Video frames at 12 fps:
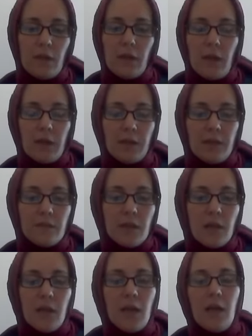I guess.
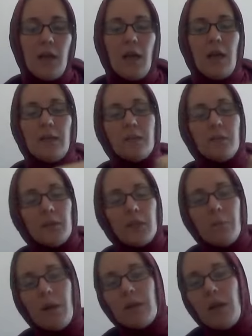And
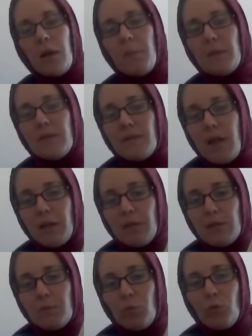Kemal Karpat signed
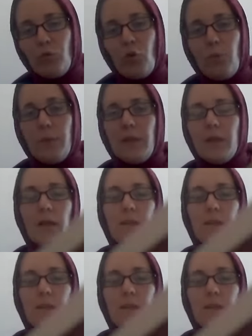this book for me in